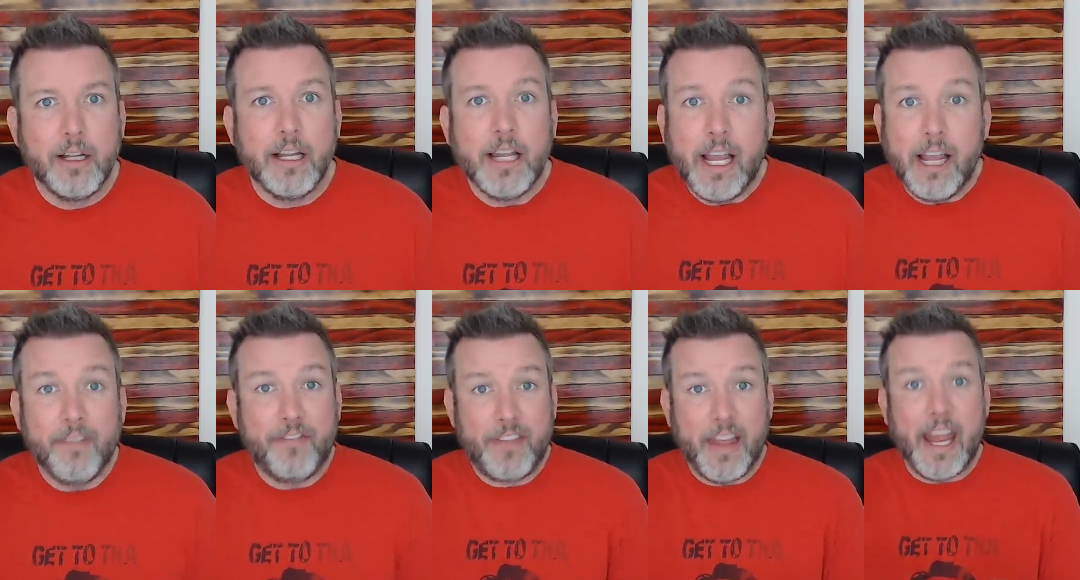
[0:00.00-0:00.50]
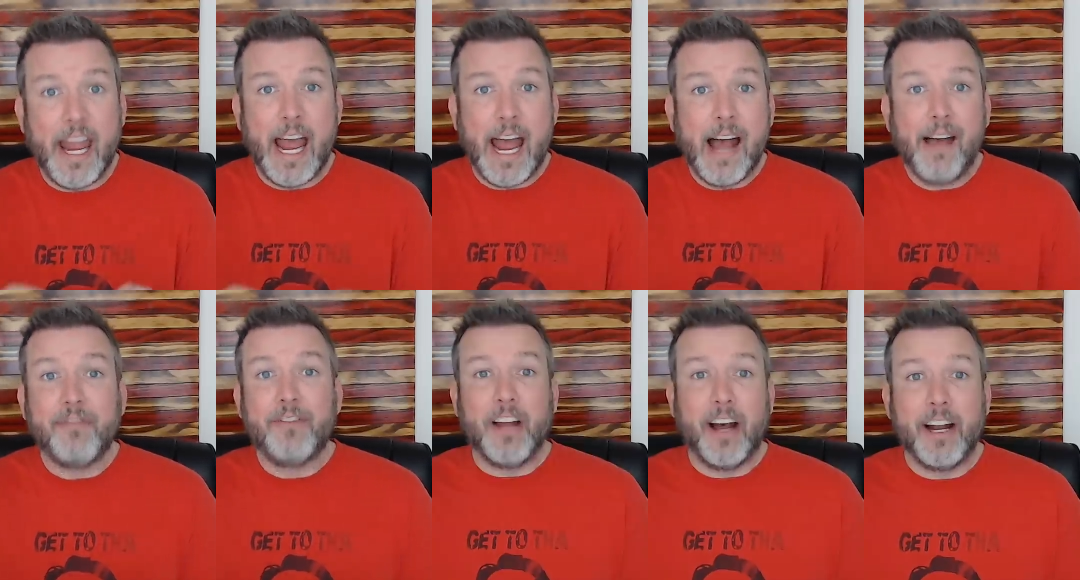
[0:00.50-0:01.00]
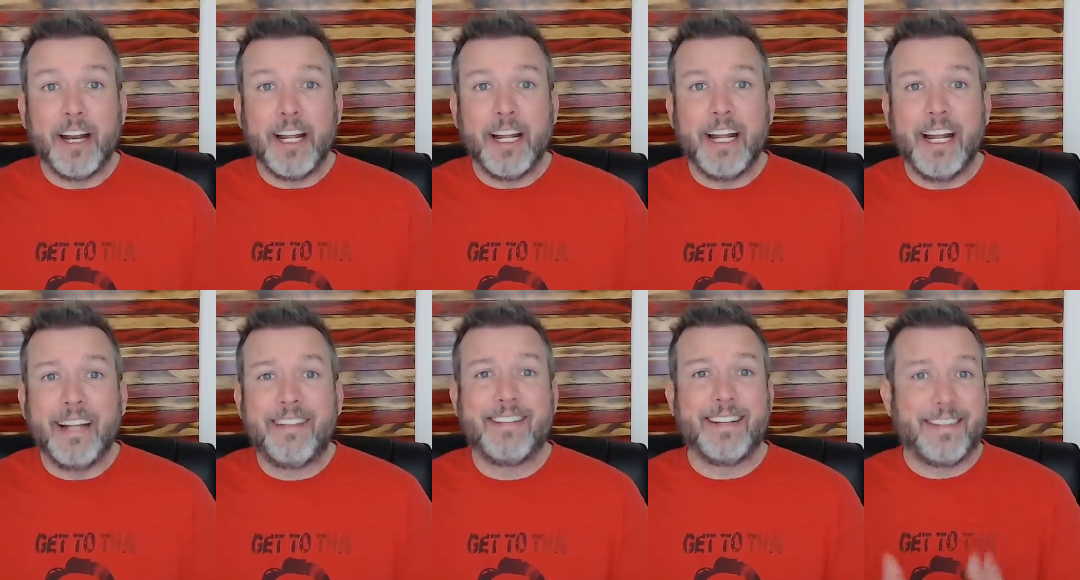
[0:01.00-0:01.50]
If they have done it,
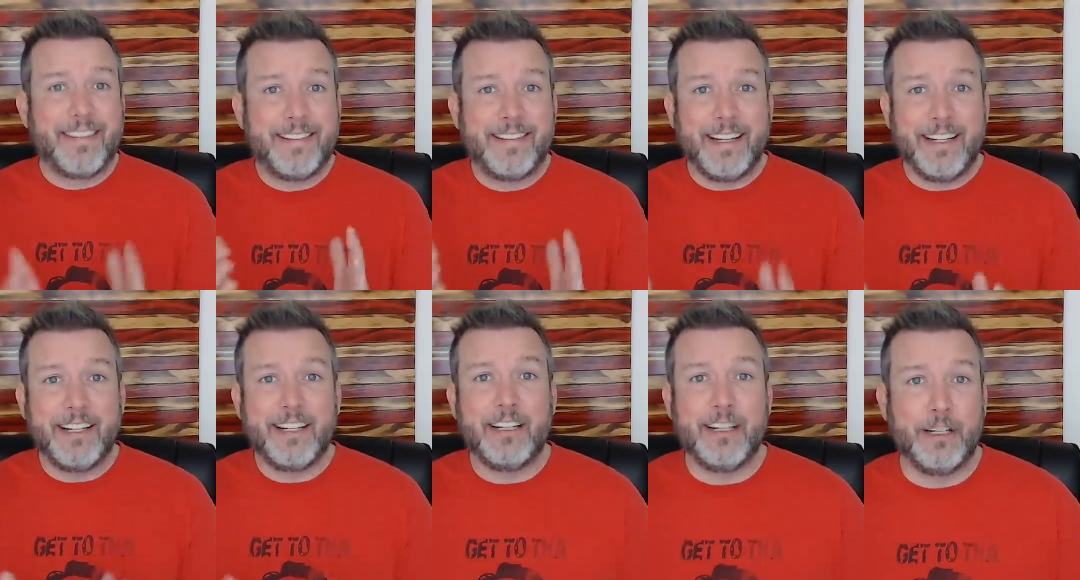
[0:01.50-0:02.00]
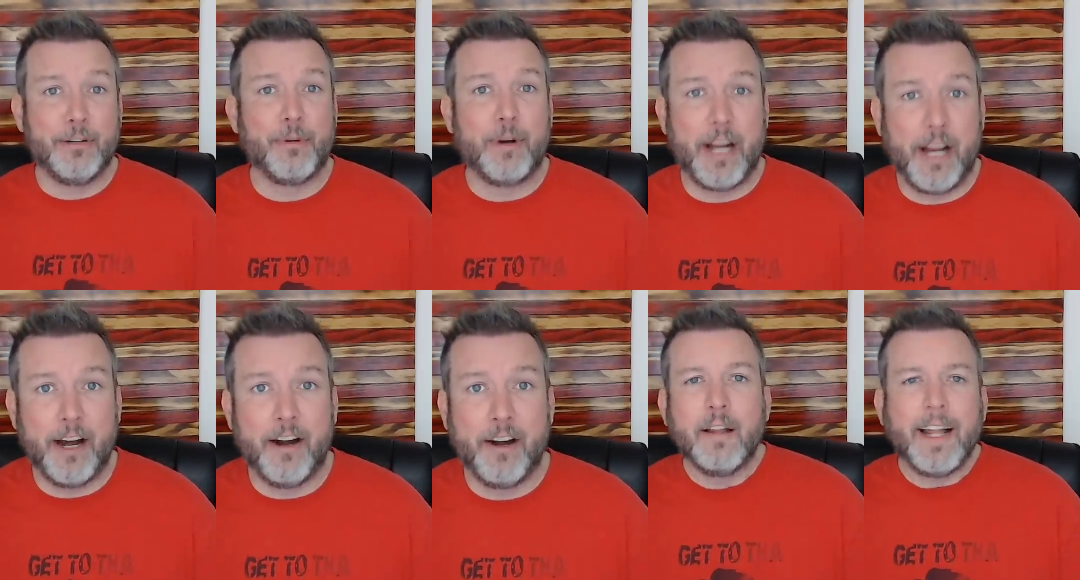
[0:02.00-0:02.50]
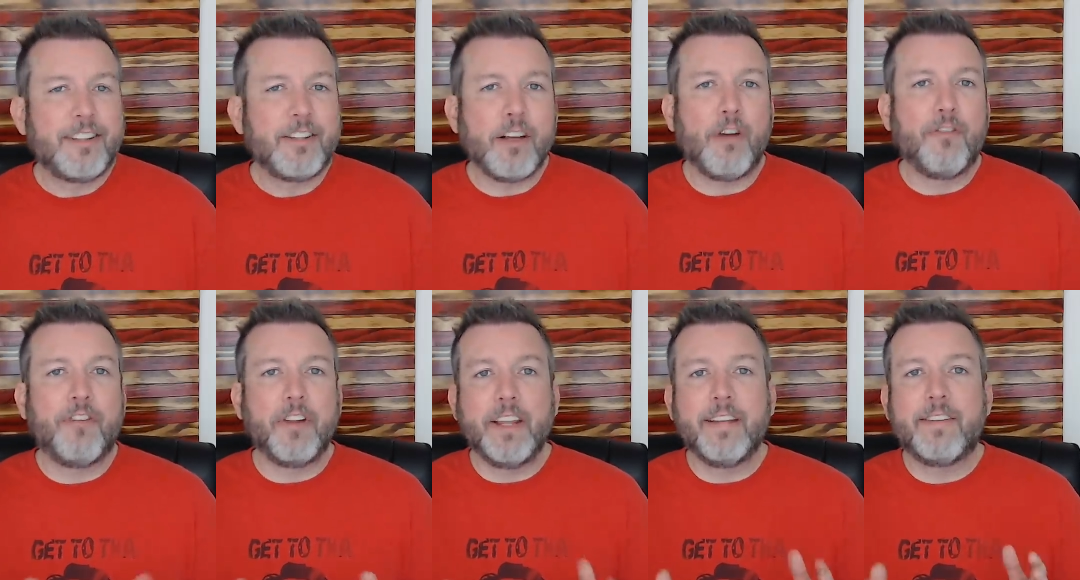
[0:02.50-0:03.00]
it's exceedingly rare. That's
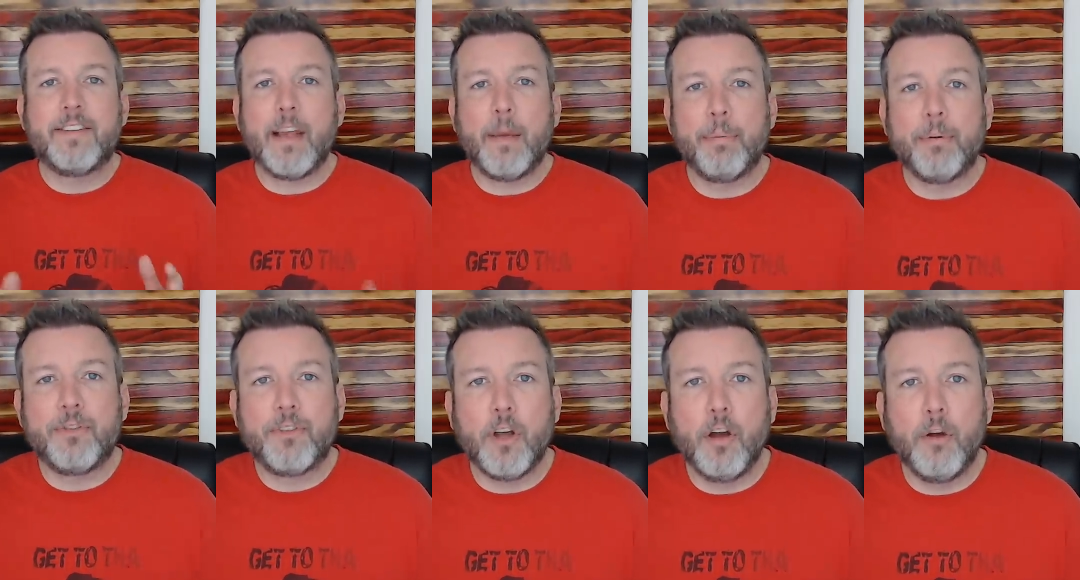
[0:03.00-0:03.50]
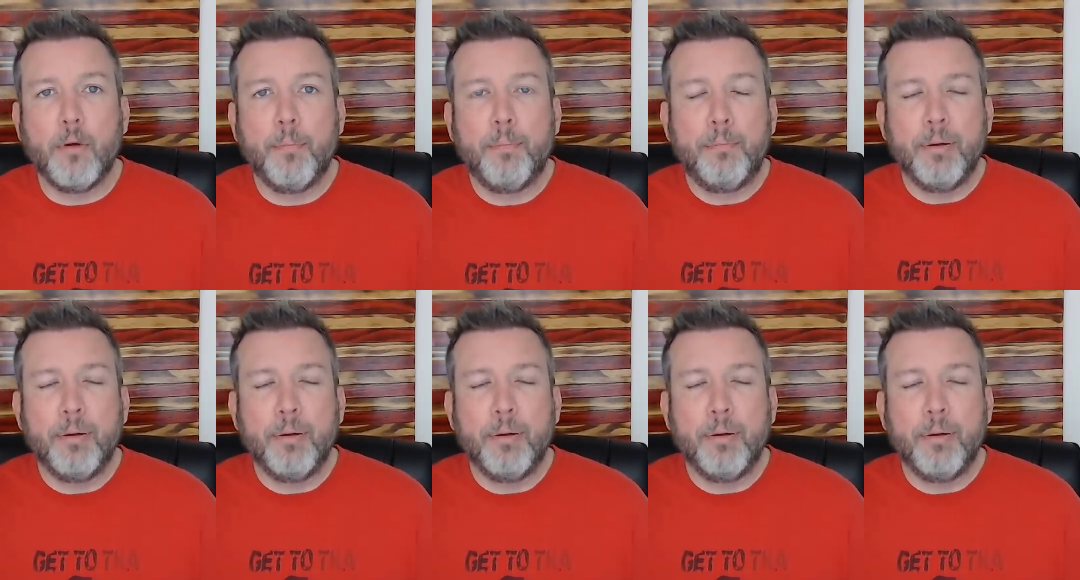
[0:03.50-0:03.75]
all for this episode.